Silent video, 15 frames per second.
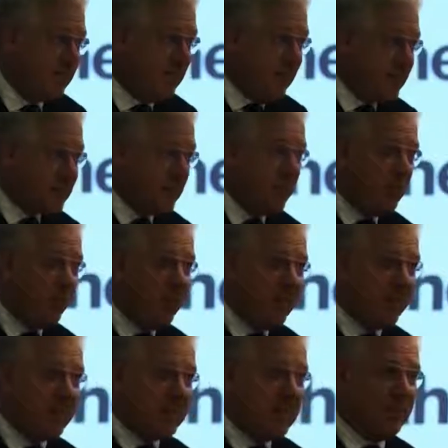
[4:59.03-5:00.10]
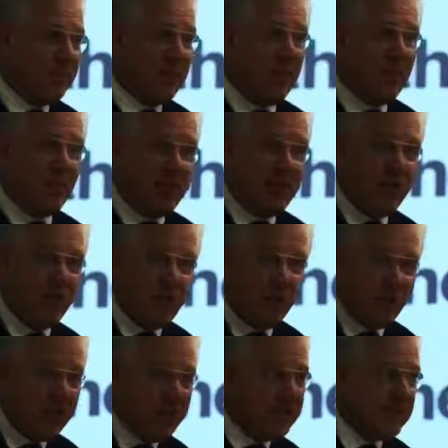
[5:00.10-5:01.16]
If that's what we accept and we
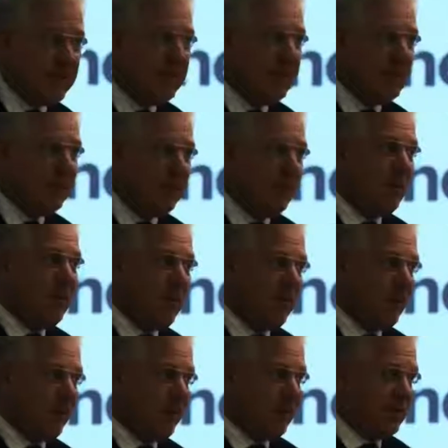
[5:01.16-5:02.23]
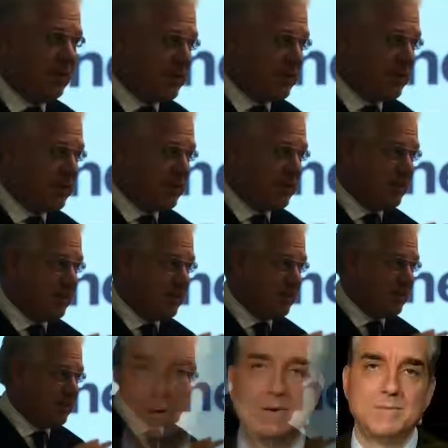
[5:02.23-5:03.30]
know it, then we are racist.
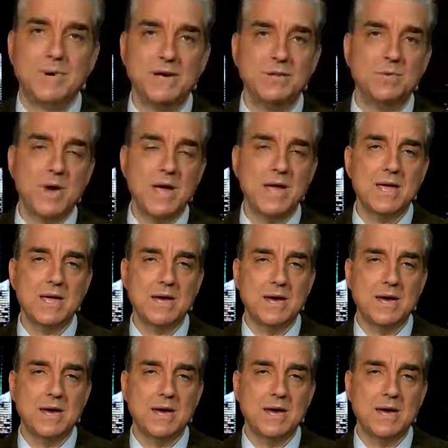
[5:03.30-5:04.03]
By the way,